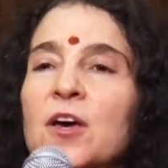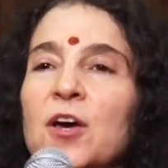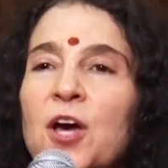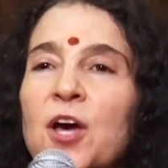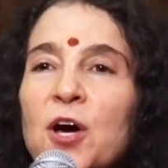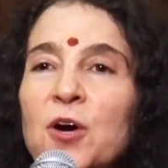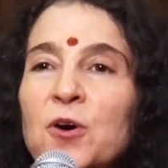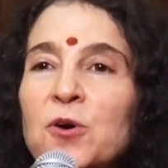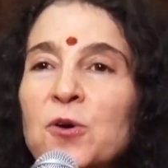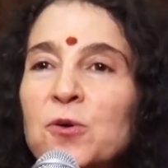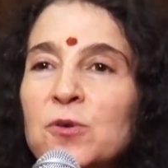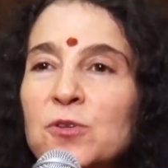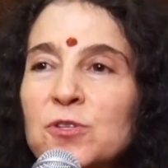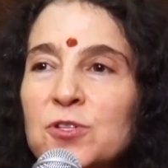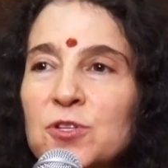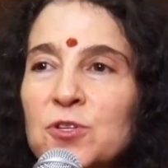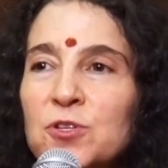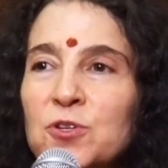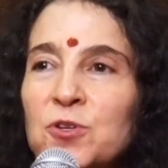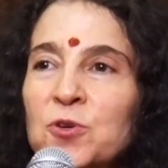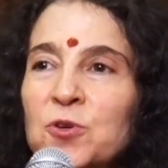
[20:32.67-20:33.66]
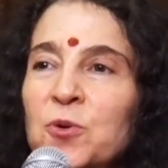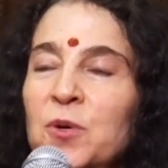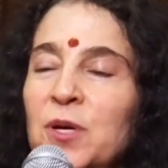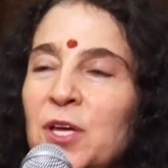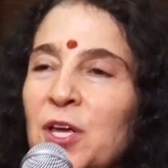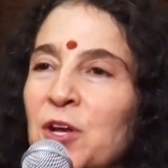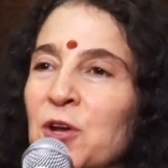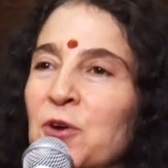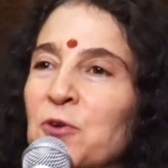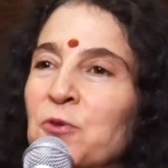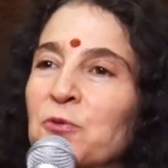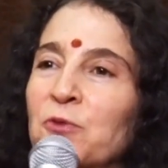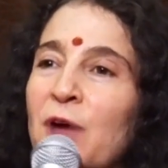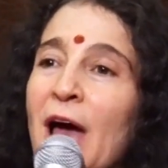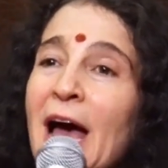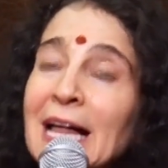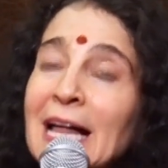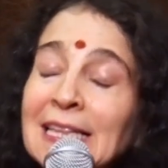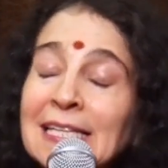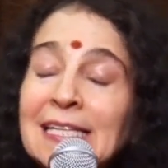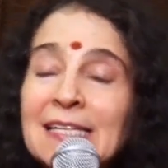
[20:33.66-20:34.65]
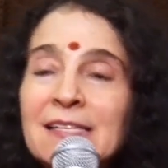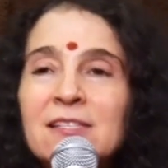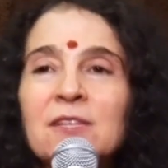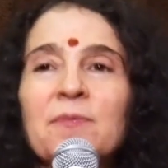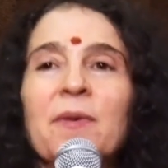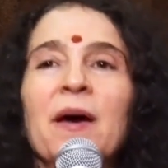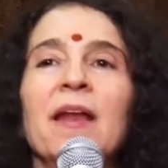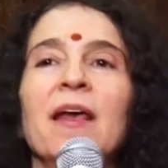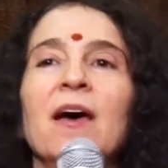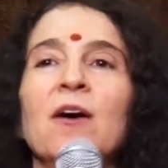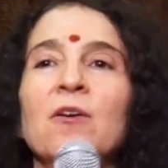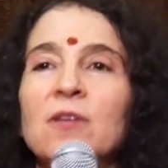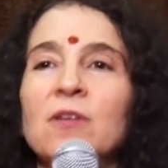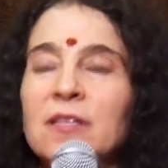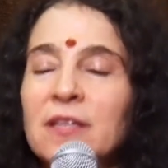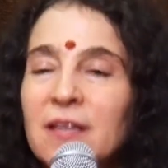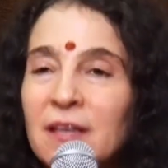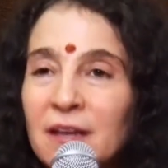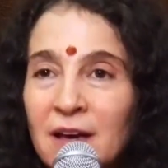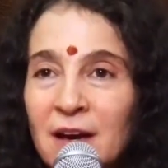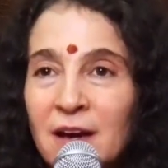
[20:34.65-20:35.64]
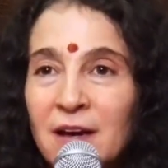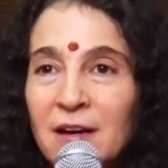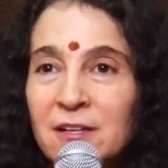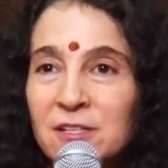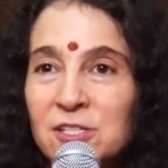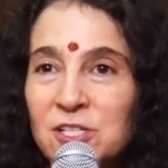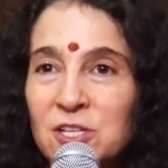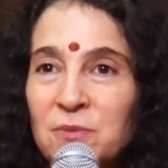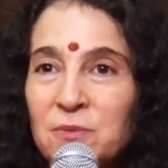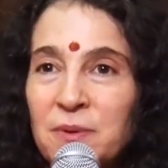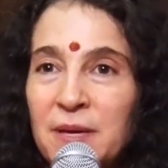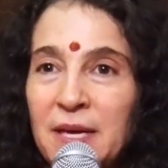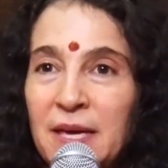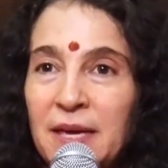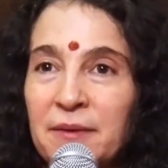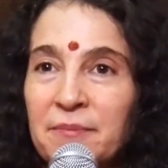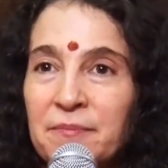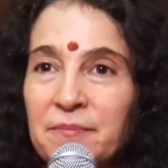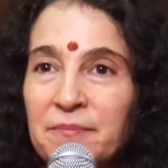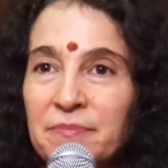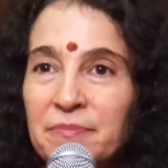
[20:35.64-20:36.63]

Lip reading: go to, you know, rallies about how clean Ganga should be,